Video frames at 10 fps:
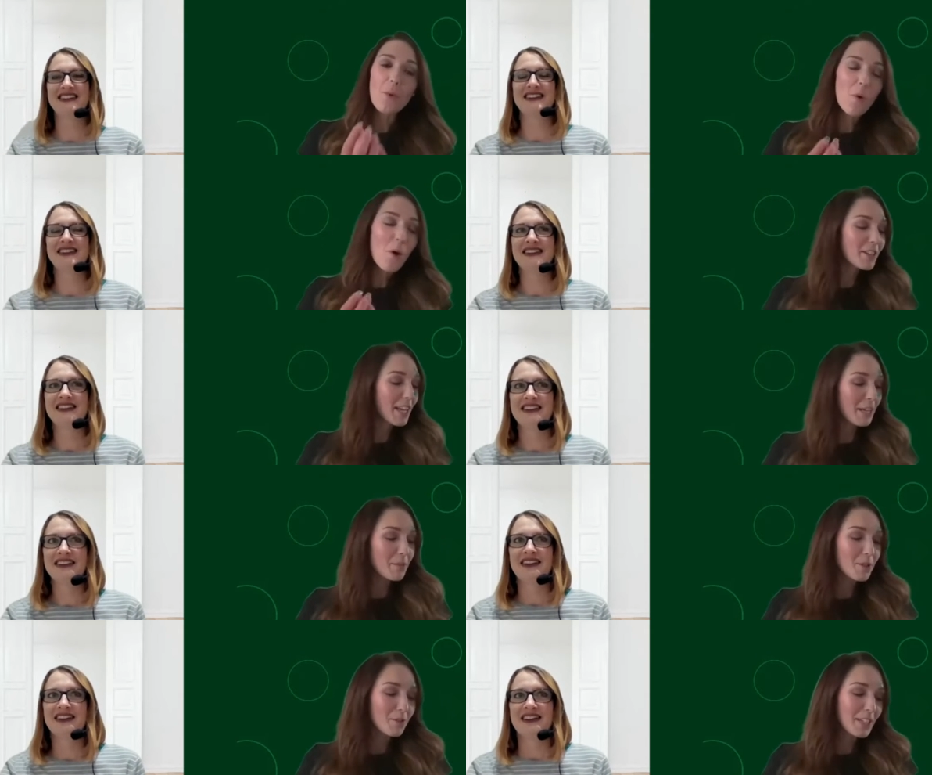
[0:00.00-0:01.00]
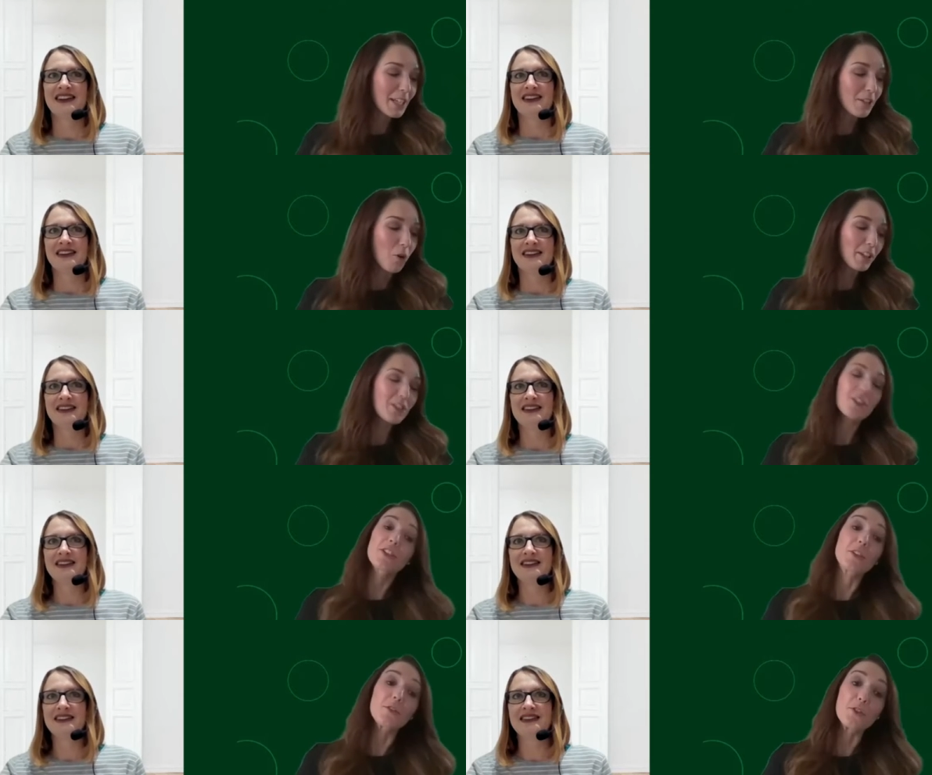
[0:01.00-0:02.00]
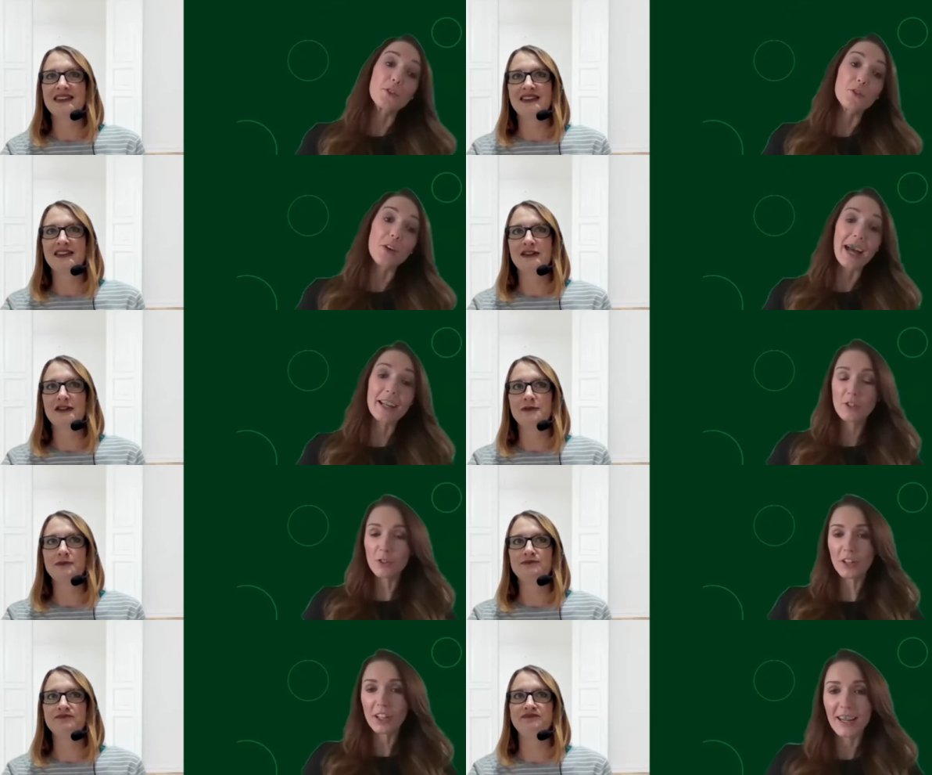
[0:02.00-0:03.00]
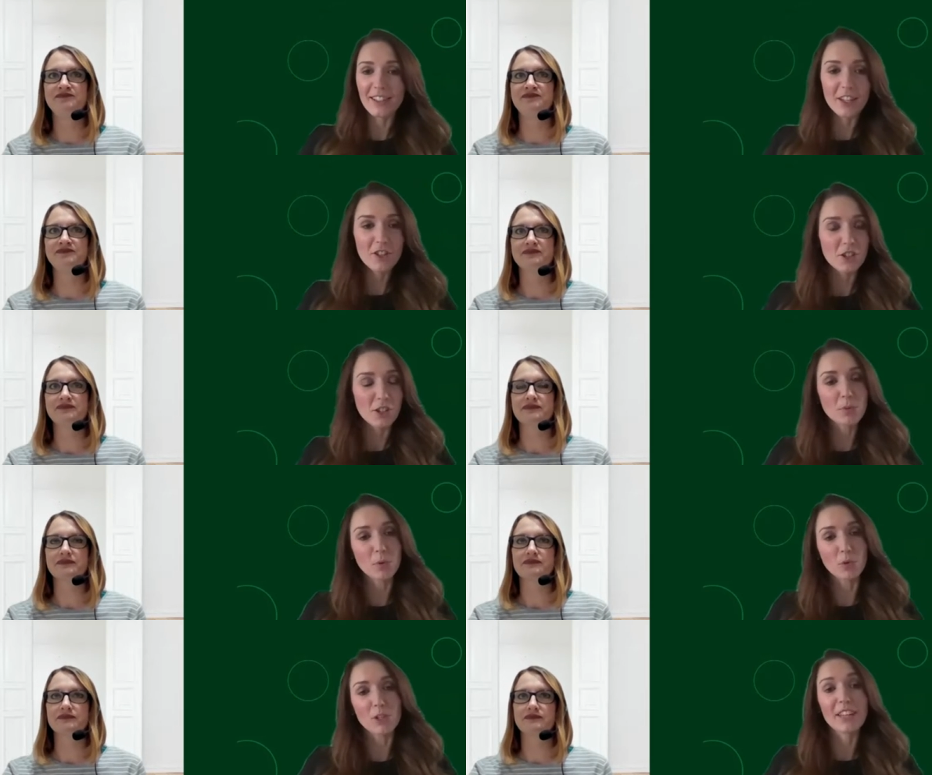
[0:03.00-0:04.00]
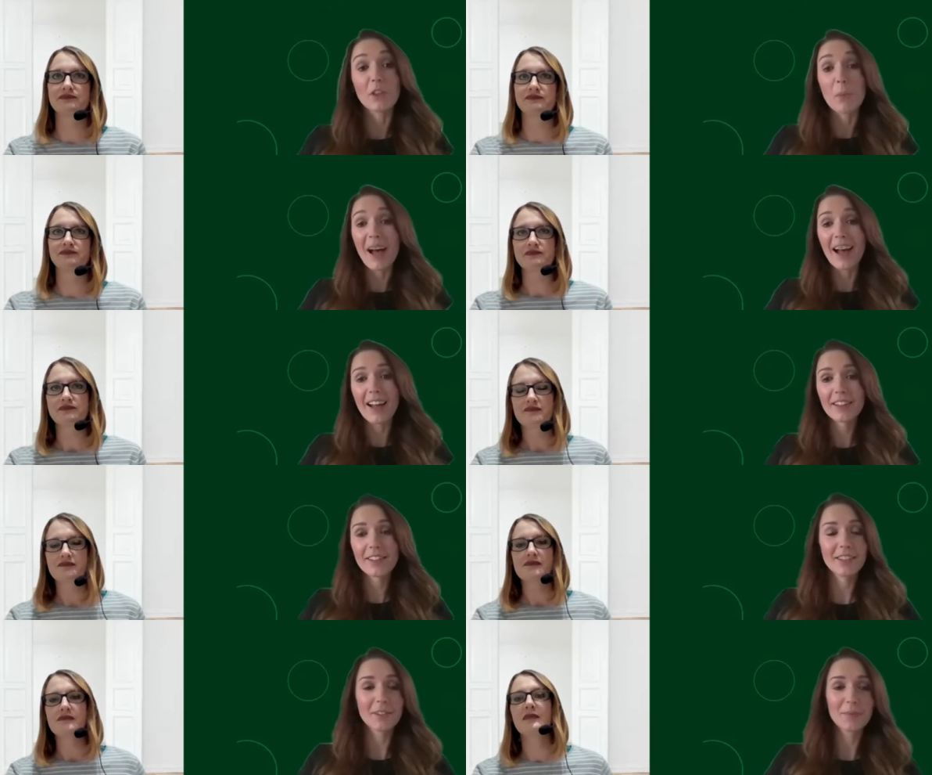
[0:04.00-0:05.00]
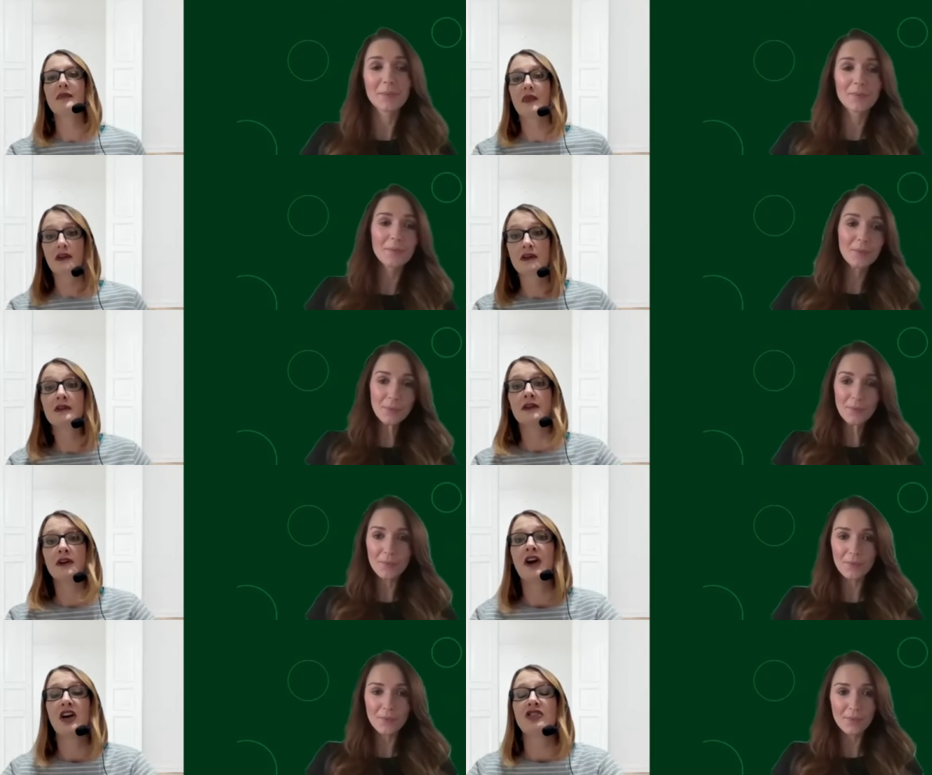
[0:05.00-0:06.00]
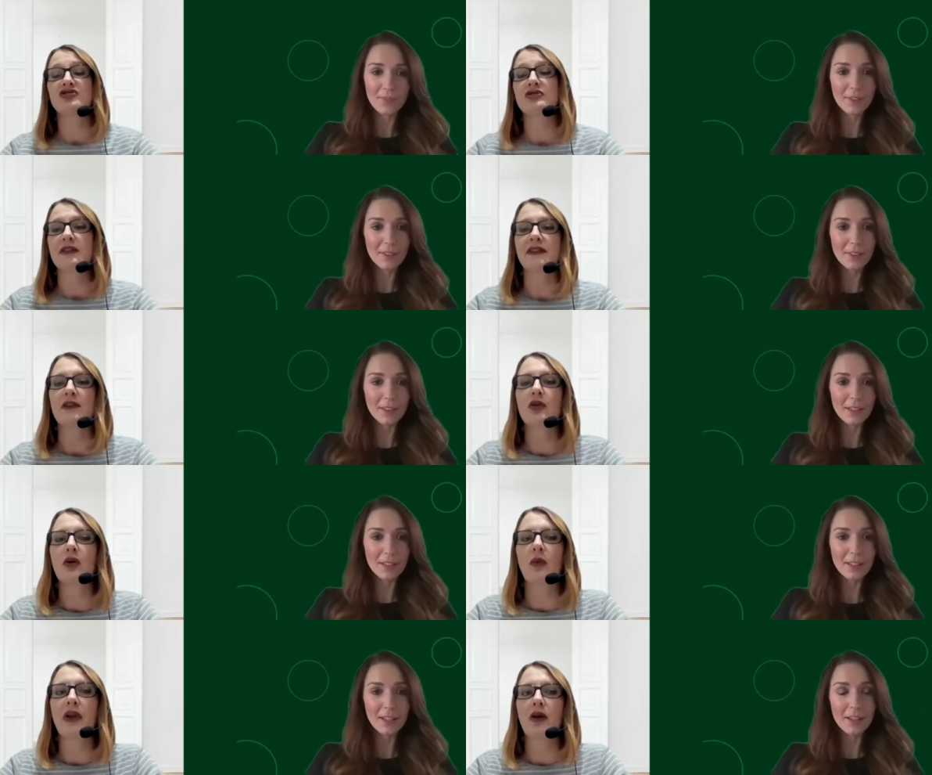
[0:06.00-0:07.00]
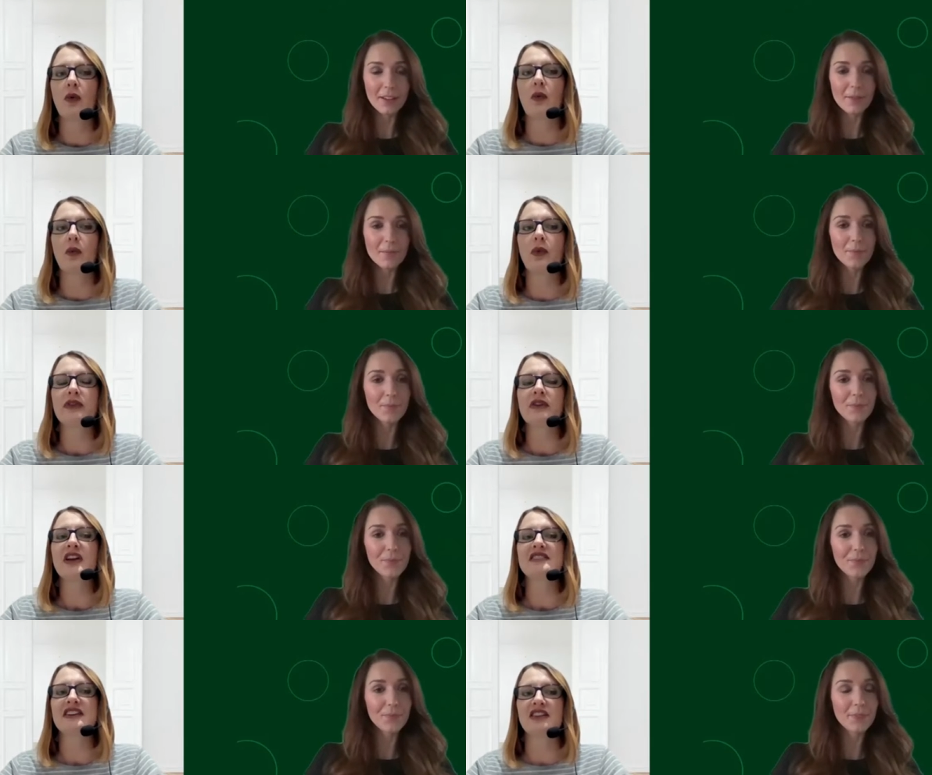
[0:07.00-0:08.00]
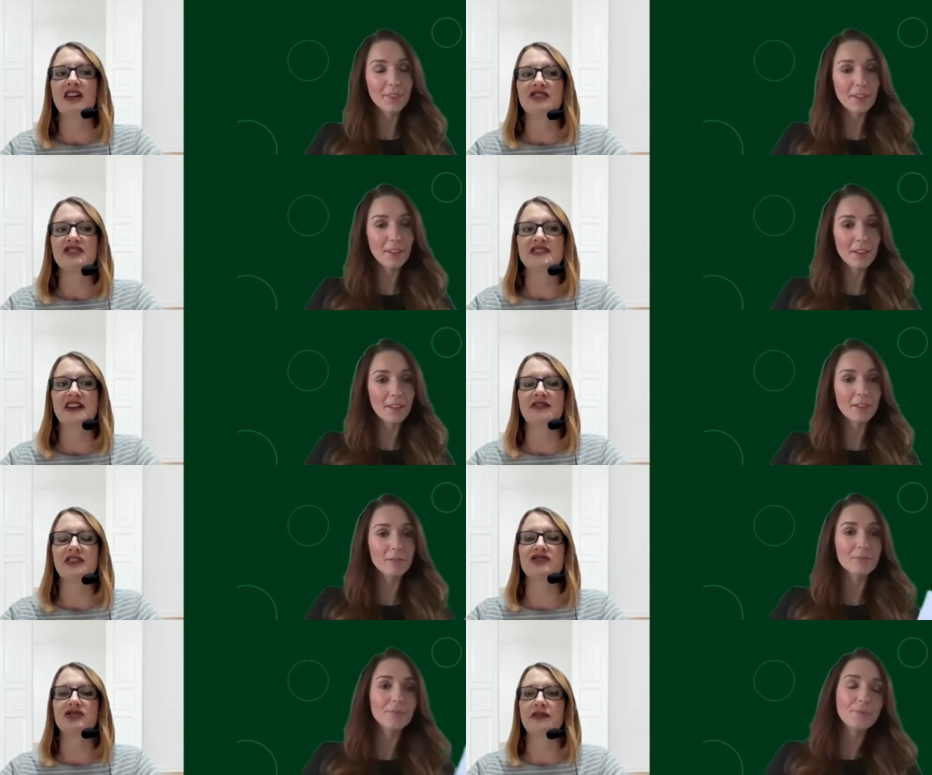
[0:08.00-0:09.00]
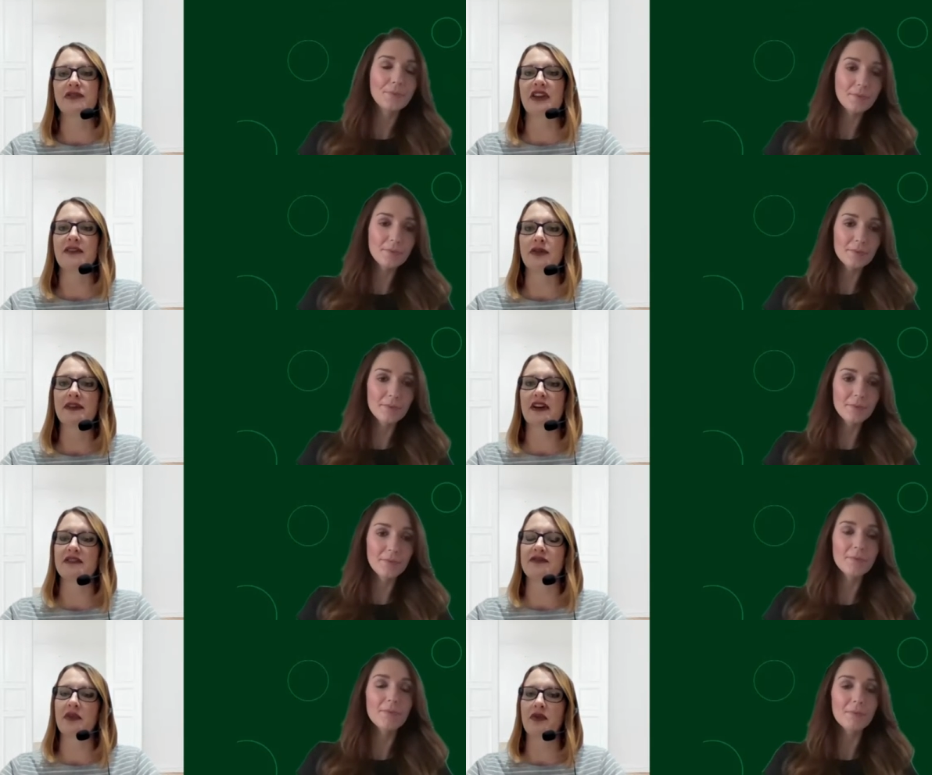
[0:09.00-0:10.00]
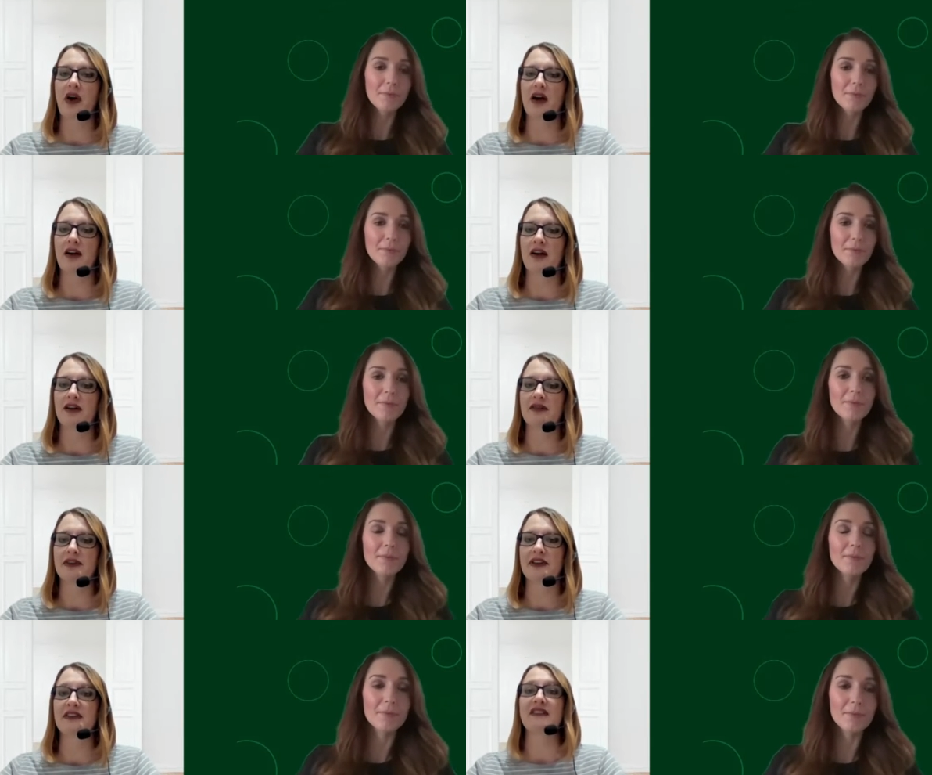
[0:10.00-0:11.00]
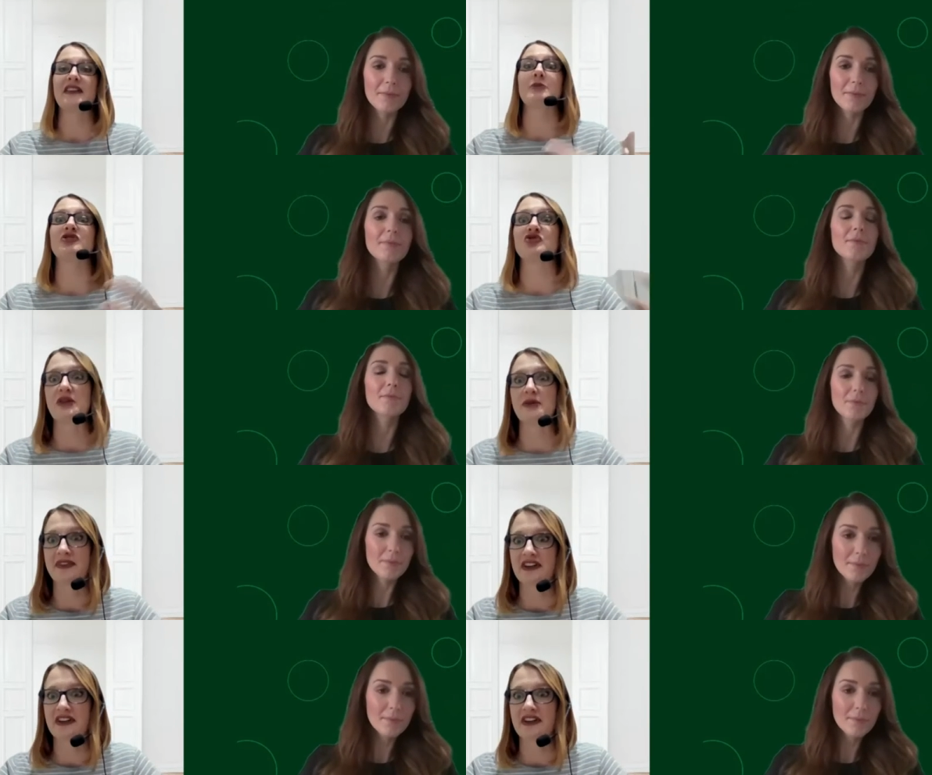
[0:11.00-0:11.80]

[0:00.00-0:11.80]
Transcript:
Speaker 1: what types of technologies have you and your organisation explored in the past?
Speaker 2: Sure. So we we're looking at technologies kind of at two different levels, kind of uh, in the same streams that